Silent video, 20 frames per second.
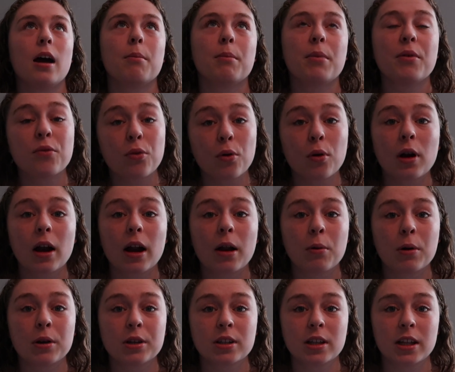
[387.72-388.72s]
Before I
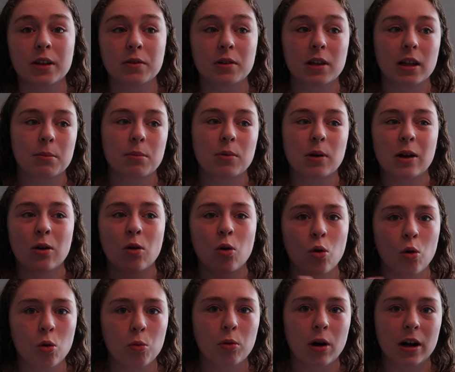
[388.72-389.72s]
went to labor, like my
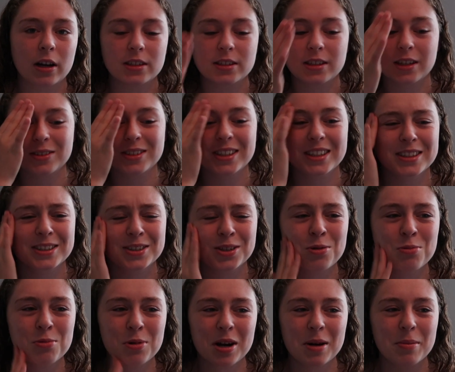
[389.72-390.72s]
whole pregnancy, I was like so
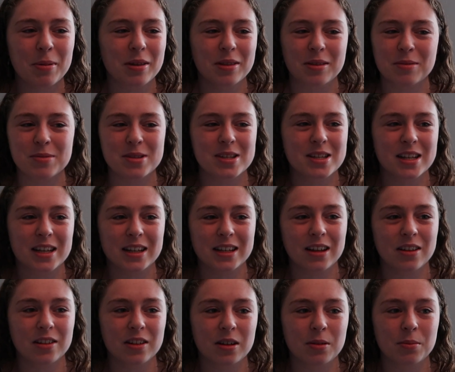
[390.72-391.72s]
worried about them seeing
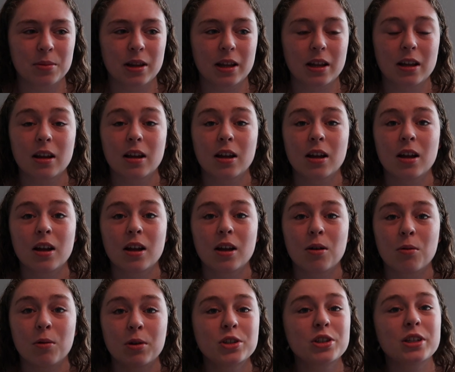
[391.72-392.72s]
down there, but like
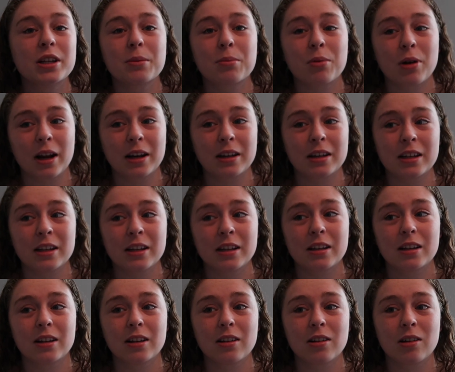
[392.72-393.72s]
once you get pregnant,
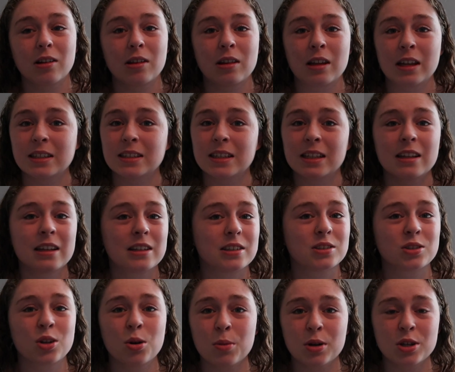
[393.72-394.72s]
they see that
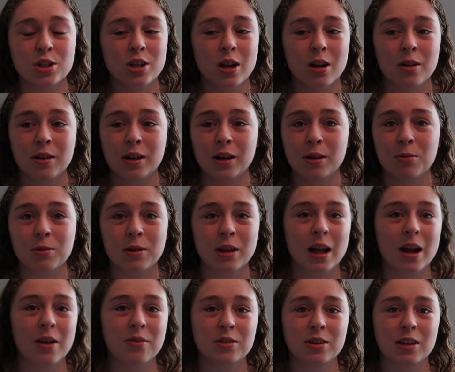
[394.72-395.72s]
so much down there when they
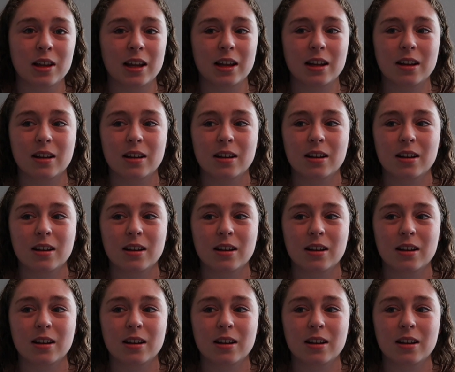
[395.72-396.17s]
have to like